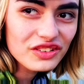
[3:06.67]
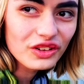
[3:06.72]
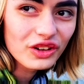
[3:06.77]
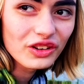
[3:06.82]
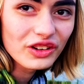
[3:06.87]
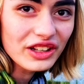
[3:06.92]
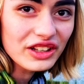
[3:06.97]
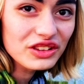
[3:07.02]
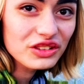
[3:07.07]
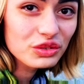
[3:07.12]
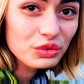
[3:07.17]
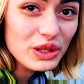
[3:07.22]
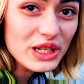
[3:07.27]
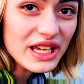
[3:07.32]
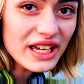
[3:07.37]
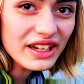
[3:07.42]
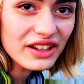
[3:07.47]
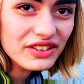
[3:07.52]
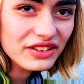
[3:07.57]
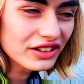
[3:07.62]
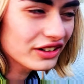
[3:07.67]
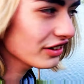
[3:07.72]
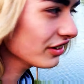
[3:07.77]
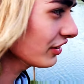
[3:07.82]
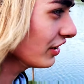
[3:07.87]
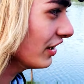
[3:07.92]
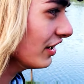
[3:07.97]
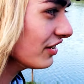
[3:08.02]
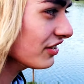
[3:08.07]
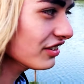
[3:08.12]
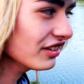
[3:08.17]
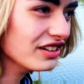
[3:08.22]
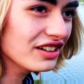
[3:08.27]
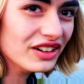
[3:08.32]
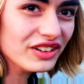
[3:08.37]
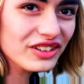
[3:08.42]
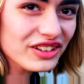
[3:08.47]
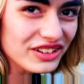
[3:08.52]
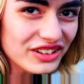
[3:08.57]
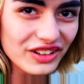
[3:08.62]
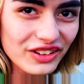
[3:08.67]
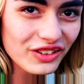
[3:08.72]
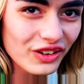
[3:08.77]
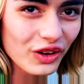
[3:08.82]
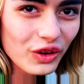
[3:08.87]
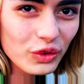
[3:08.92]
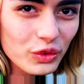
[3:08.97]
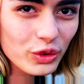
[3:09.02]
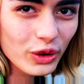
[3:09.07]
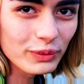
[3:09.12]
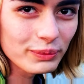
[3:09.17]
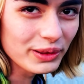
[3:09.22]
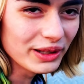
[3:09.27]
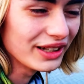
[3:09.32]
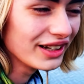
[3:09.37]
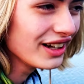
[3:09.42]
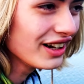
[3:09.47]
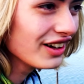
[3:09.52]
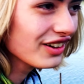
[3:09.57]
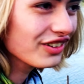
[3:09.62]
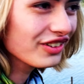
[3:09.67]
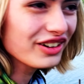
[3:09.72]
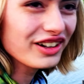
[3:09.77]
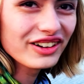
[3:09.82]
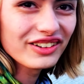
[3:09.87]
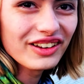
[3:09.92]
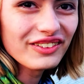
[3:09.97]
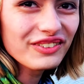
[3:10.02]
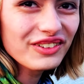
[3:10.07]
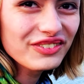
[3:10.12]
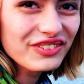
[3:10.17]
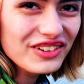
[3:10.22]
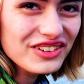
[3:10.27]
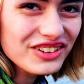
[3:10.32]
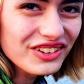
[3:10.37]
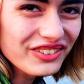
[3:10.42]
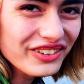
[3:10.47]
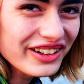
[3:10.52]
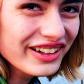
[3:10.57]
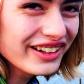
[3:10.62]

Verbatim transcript: saw like three eggs in there. They're hissing. They're they're all grumpy. So here, let me fish over